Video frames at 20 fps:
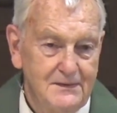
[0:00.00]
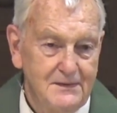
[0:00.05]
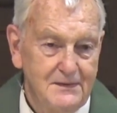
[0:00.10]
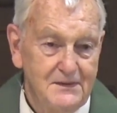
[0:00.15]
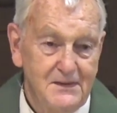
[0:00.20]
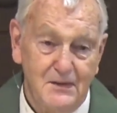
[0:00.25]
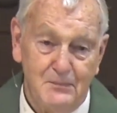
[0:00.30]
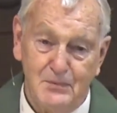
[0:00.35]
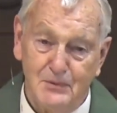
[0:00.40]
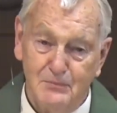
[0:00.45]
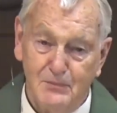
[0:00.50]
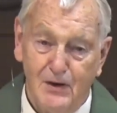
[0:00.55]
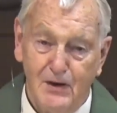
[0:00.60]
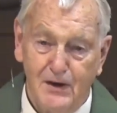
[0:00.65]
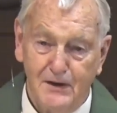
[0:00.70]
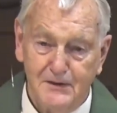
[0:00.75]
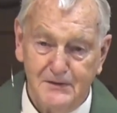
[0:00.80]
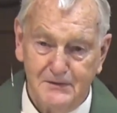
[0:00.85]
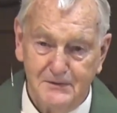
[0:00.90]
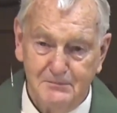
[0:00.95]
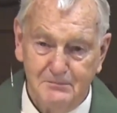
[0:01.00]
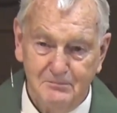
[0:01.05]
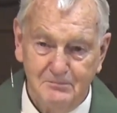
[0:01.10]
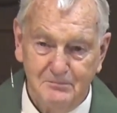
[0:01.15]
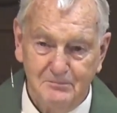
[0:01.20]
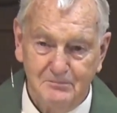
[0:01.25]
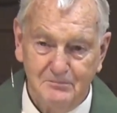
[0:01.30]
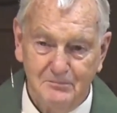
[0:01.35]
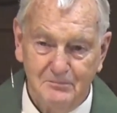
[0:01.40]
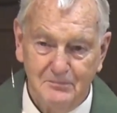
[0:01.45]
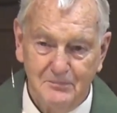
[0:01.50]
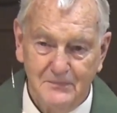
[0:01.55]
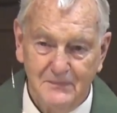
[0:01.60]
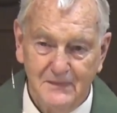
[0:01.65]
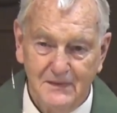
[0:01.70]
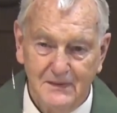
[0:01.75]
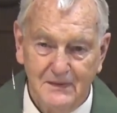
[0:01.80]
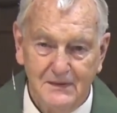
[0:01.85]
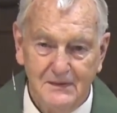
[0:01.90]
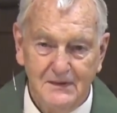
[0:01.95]
Keep in mind,
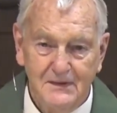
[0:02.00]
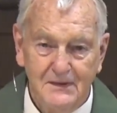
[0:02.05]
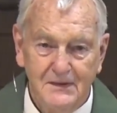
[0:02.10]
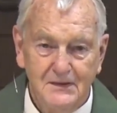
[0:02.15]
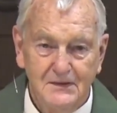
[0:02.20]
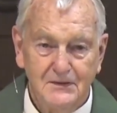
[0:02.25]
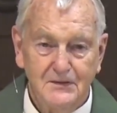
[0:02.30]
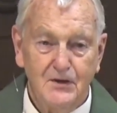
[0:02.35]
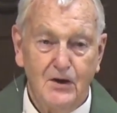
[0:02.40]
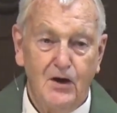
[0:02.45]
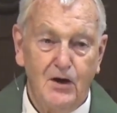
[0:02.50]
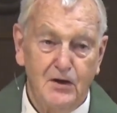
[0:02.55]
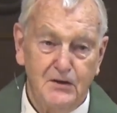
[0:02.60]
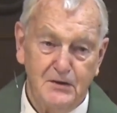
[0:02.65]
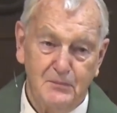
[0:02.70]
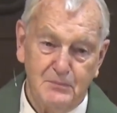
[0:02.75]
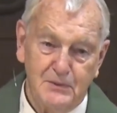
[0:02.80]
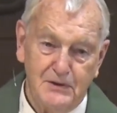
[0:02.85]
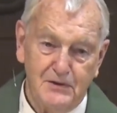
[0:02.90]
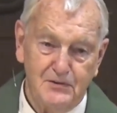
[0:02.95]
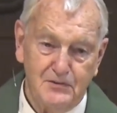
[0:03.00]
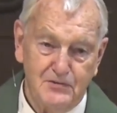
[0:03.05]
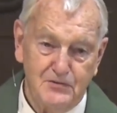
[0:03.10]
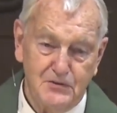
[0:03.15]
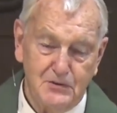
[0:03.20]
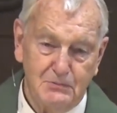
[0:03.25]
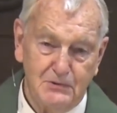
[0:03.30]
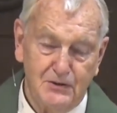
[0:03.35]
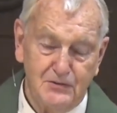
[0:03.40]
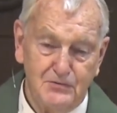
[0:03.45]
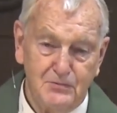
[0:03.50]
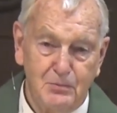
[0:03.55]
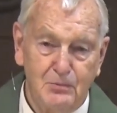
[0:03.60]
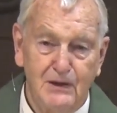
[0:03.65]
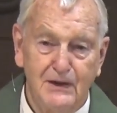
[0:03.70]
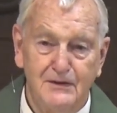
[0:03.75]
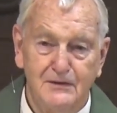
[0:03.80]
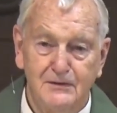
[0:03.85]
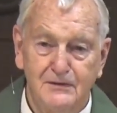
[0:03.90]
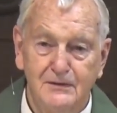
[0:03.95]
God appears to us
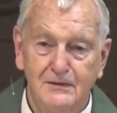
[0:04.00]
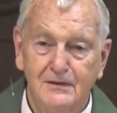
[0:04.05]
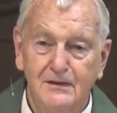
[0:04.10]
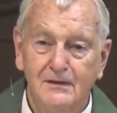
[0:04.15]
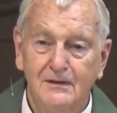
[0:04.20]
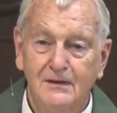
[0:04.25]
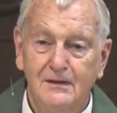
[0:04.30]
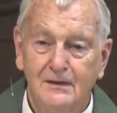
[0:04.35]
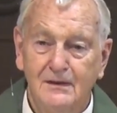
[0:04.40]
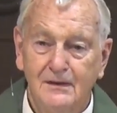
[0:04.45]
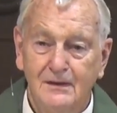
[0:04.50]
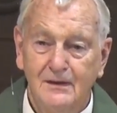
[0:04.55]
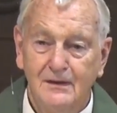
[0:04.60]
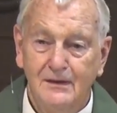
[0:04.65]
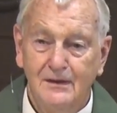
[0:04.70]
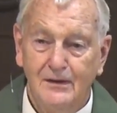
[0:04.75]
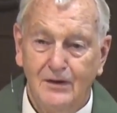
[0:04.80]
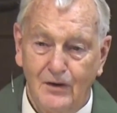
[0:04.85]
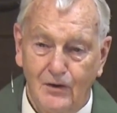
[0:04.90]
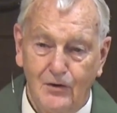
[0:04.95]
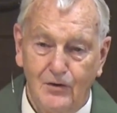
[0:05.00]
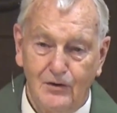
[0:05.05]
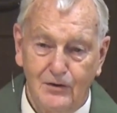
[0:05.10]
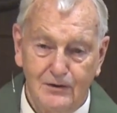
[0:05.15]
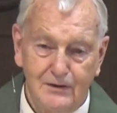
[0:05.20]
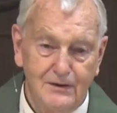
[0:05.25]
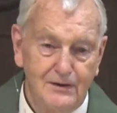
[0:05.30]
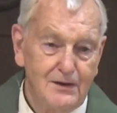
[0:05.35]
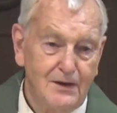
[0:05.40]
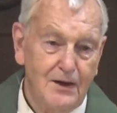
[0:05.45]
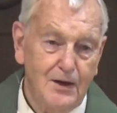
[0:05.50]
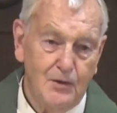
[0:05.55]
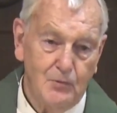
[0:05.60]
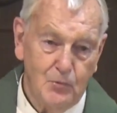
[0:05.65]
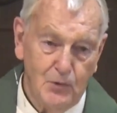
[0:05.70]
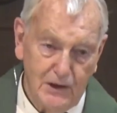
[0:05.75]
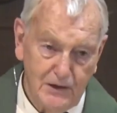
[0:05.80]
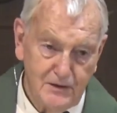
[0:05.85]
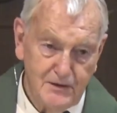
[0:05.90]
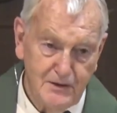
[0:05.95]
when all are
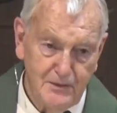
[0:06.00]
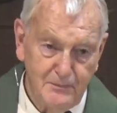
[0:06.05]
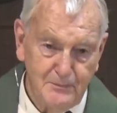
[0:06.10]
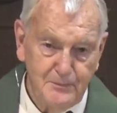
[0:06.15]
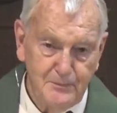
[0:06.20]
welcome.